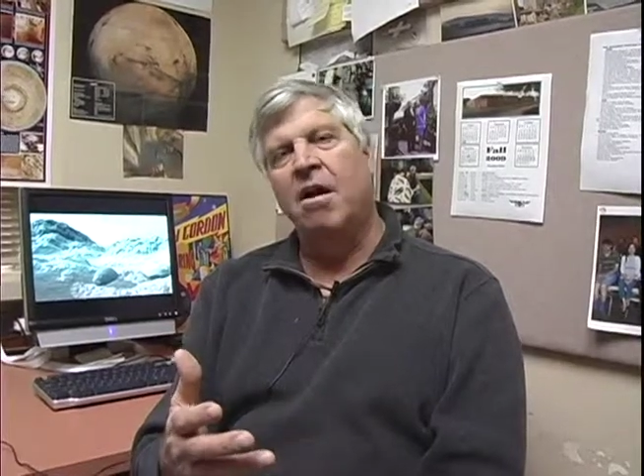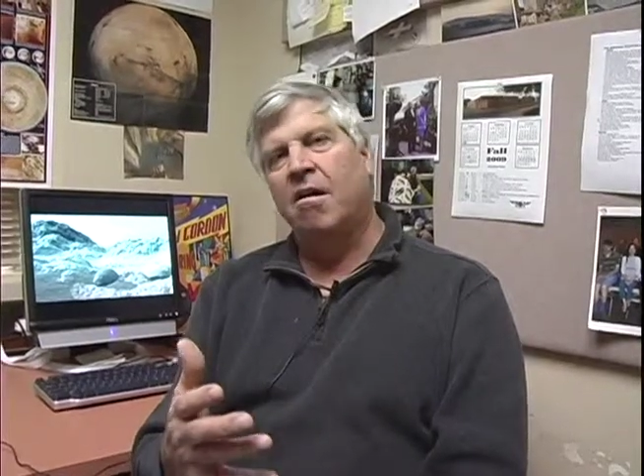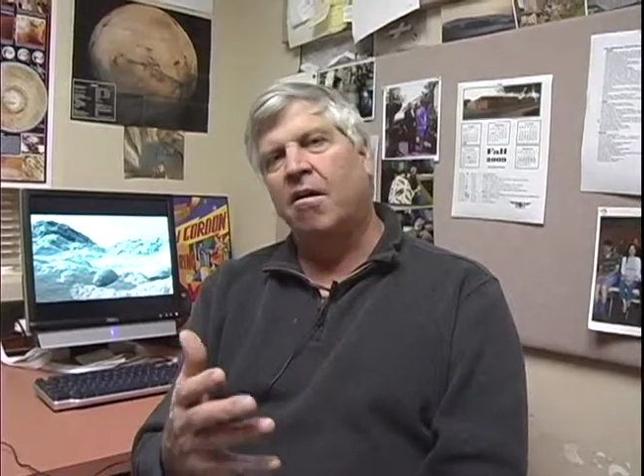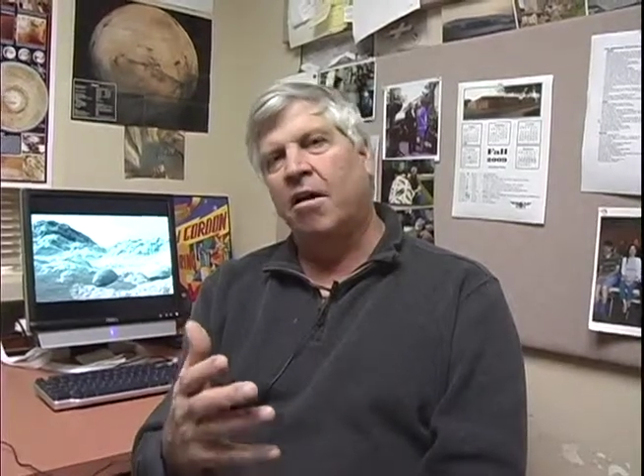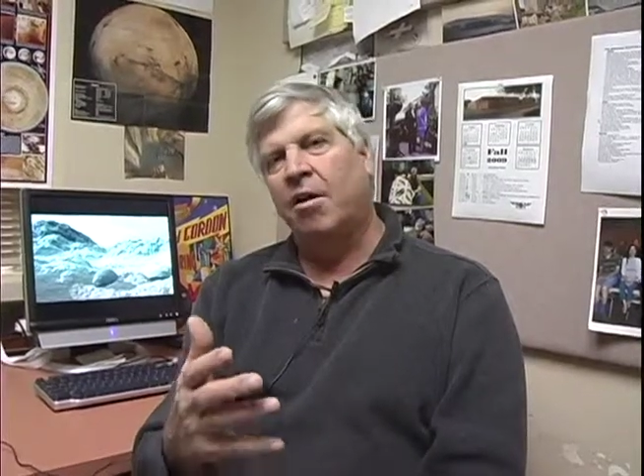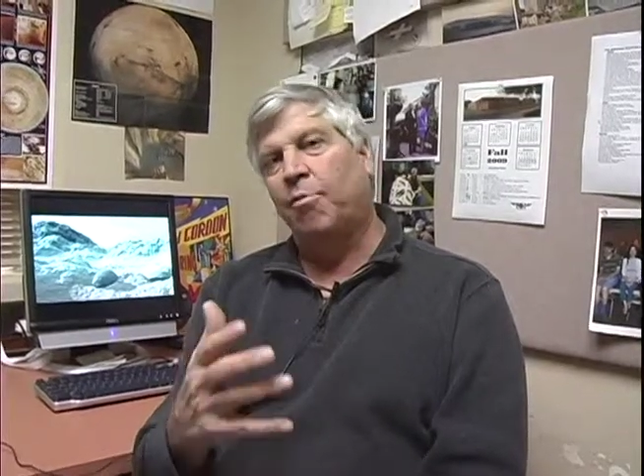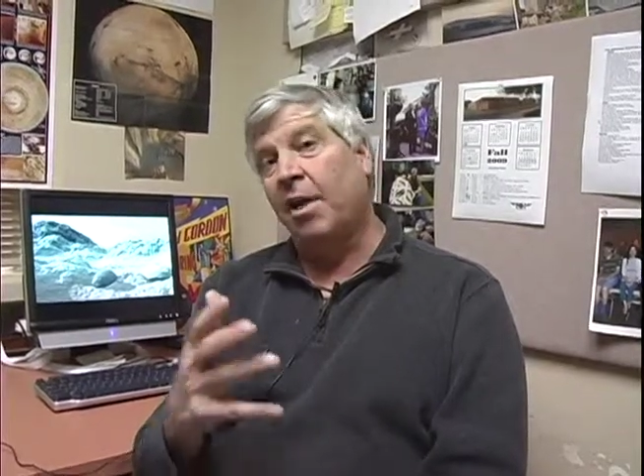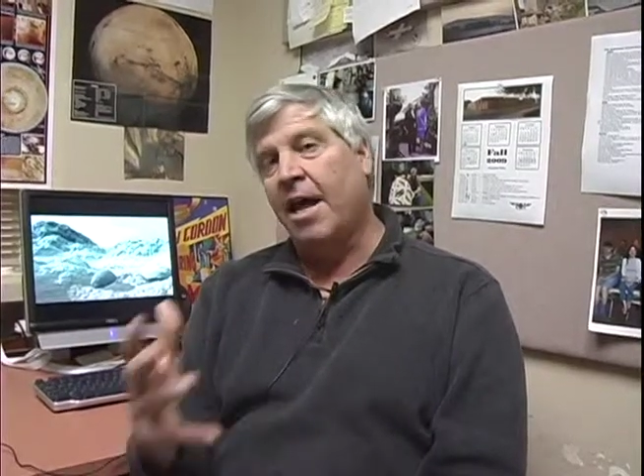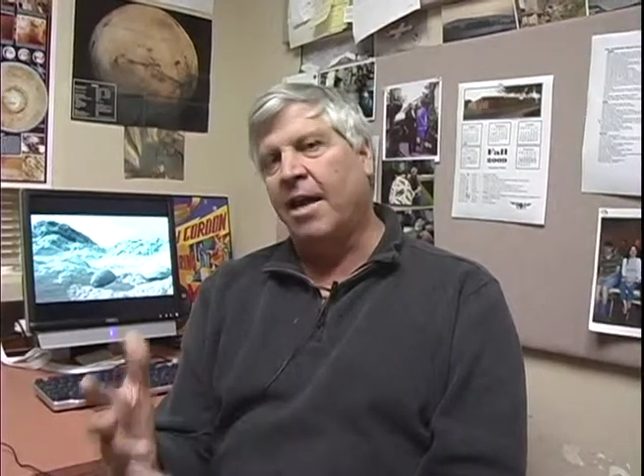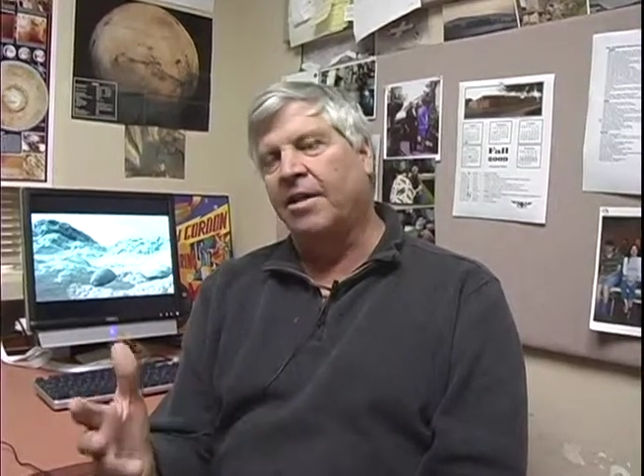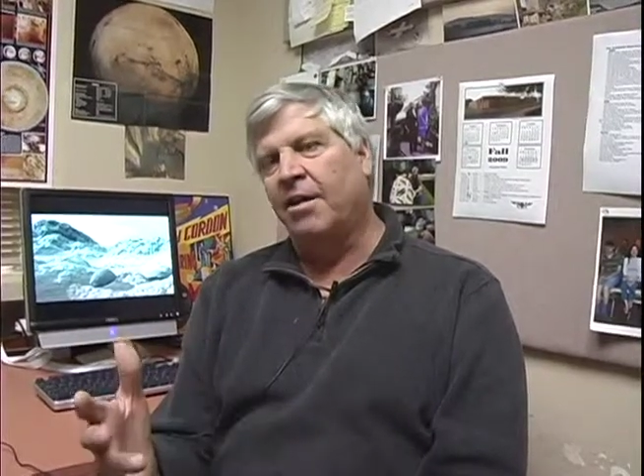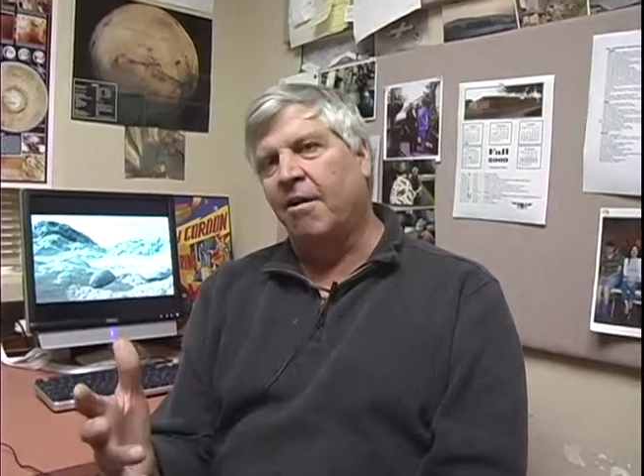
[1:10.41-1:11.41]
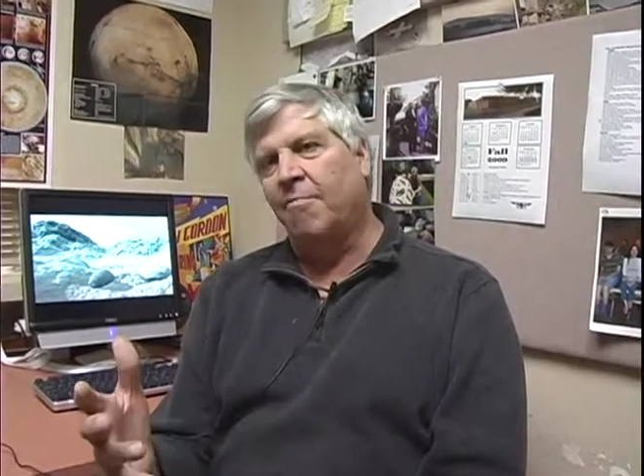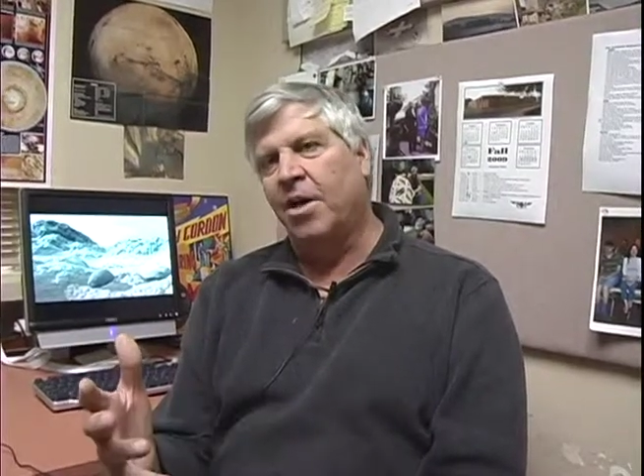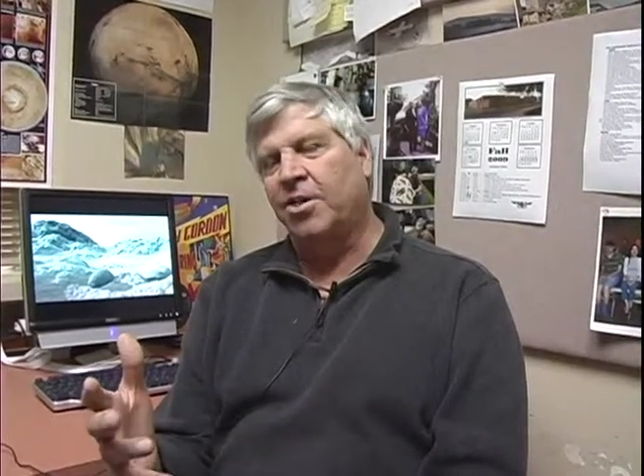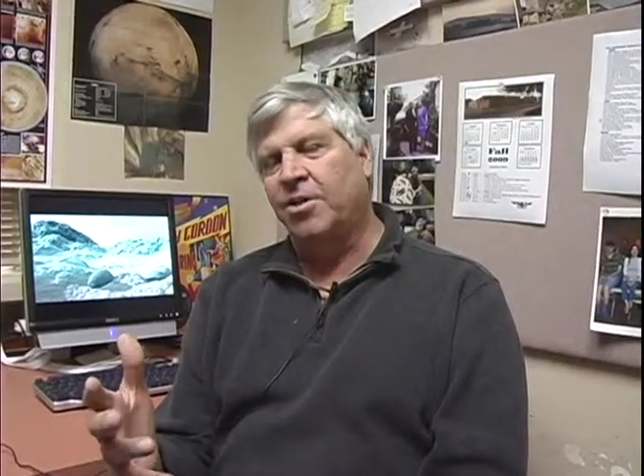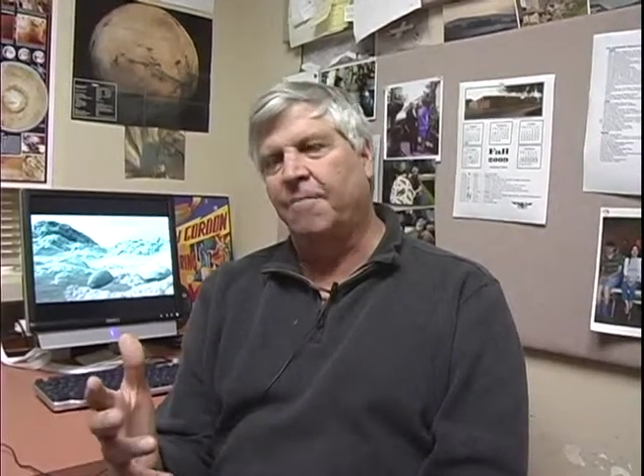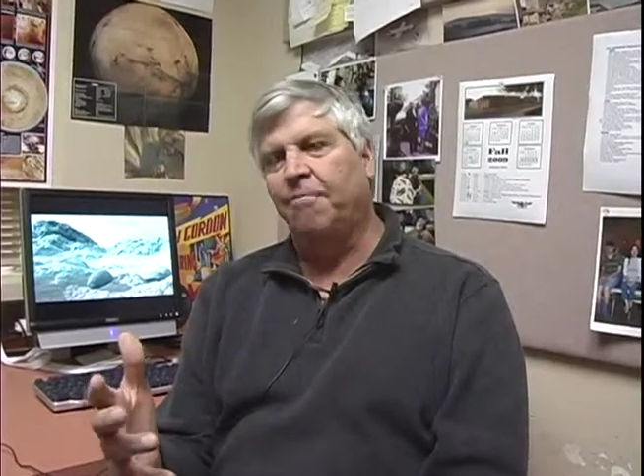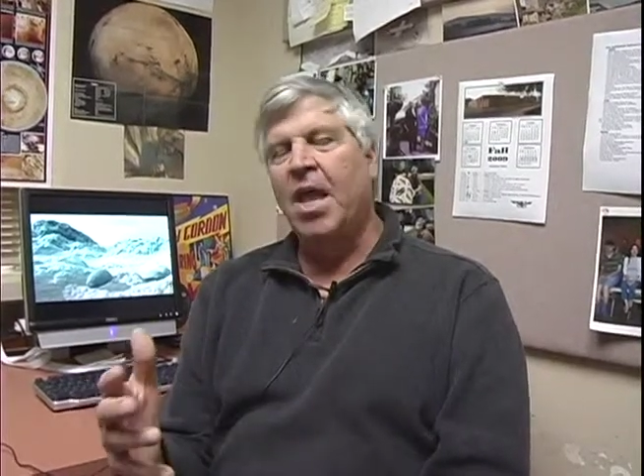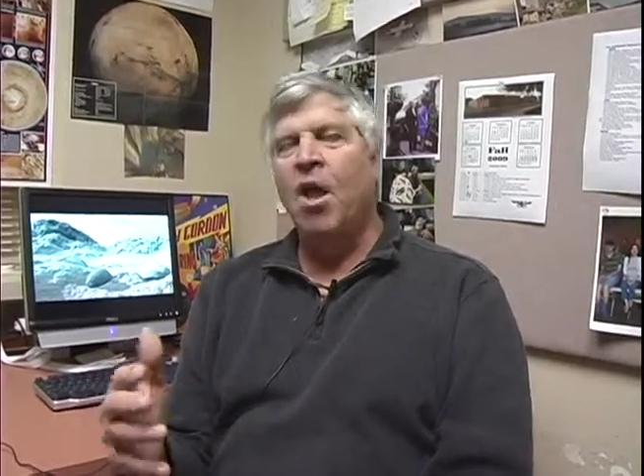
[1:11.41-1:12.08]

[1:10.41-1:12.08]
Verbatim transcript: on a planetary mission